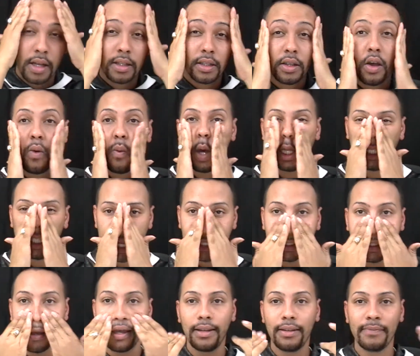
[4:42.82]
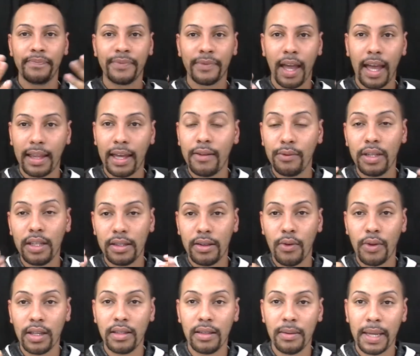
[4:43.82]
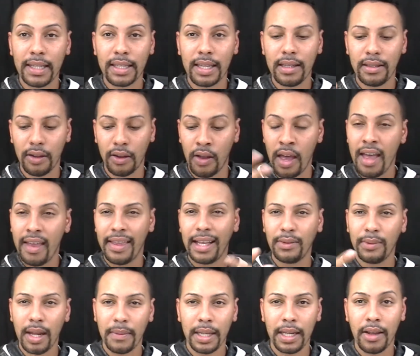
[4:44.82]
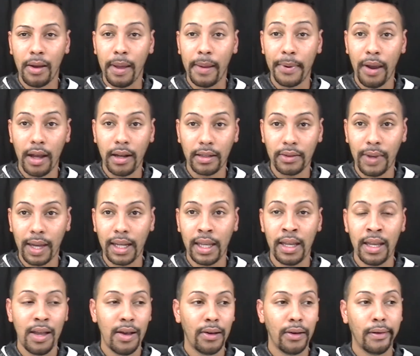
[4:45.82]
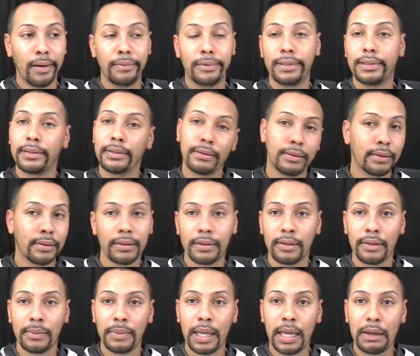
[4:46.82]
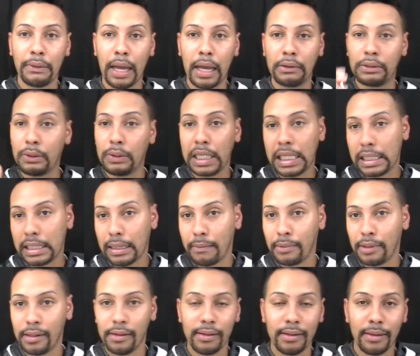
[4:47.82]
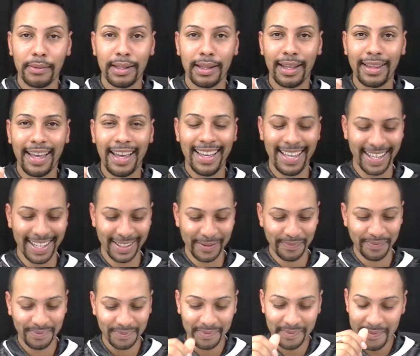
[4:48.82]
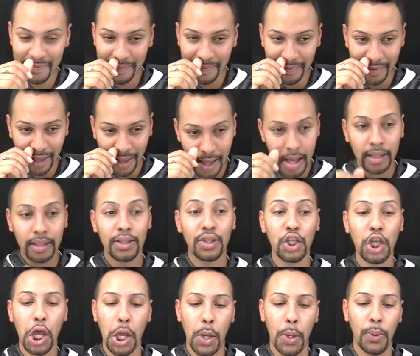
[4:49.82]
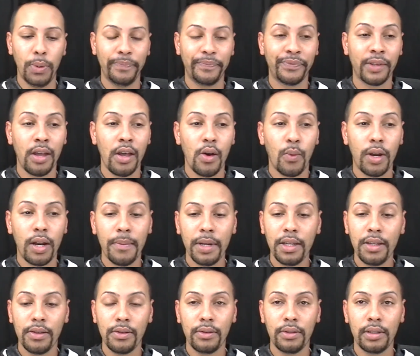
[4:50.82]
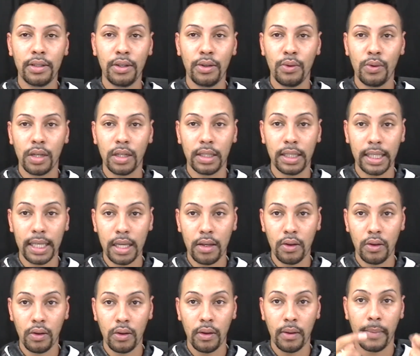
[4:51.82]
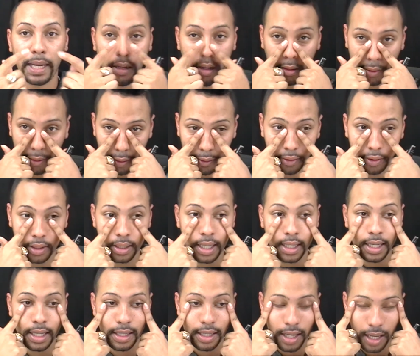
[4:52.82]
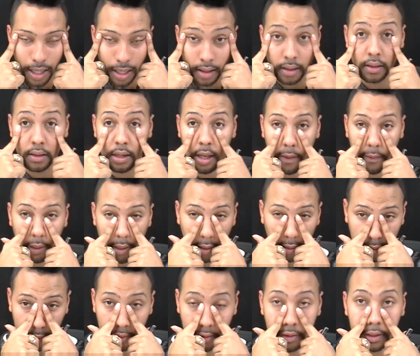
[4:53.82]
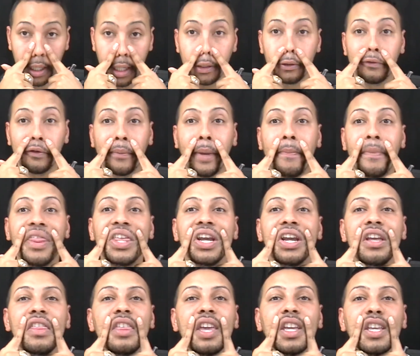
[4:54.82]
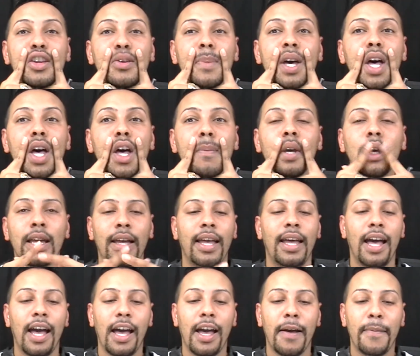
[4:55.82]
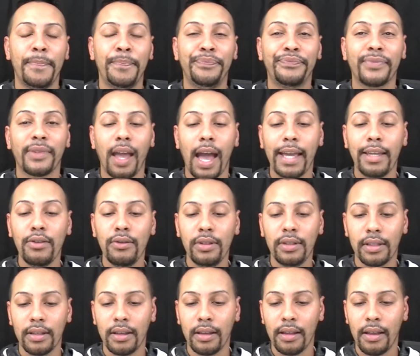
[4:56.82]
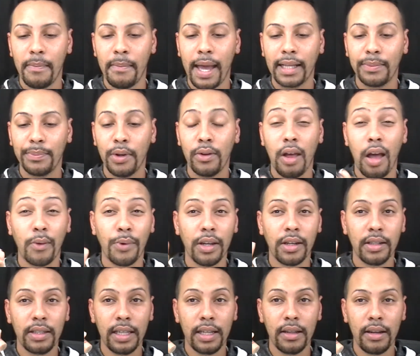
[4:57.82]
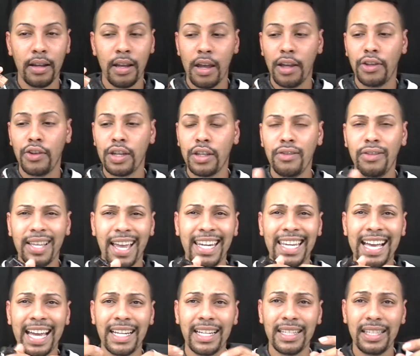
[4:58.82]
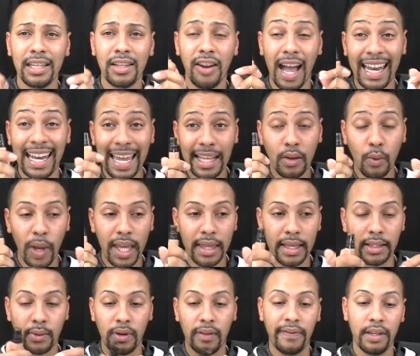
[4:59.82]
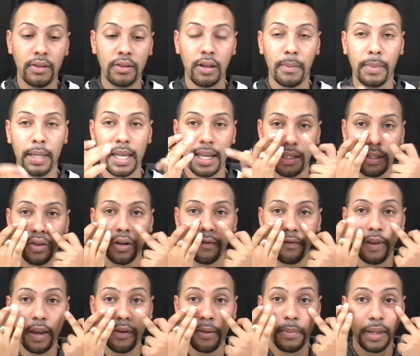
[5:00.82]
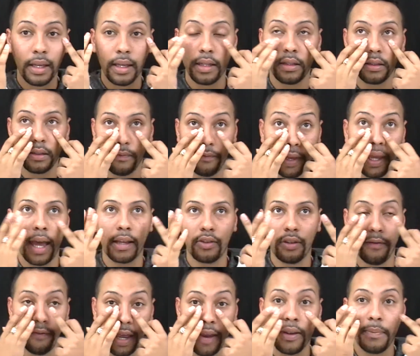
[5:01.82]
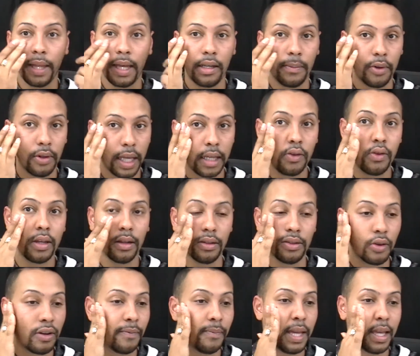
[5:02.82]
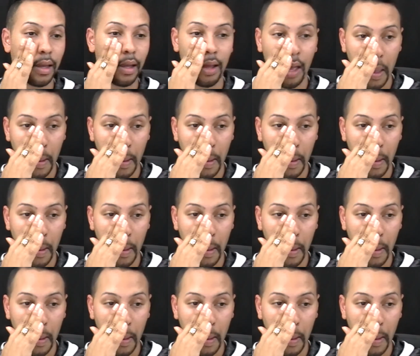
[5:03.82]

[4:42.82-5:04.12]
So once that's on, I let it really soak into my skin, so that's when I'm getting all my products ready, or I'm just playing around, going to eat something or something like that. So, what I'm going to use to conceal my dark circles, because I tend to get heavy dark circles, that is from my mother, thank you, Mom. I use Max Pro Longwear Concealer. You can use any kind of concealer. I like the way this one feels on me, and it's sort of it's actually very blendable. Like you can sort of make it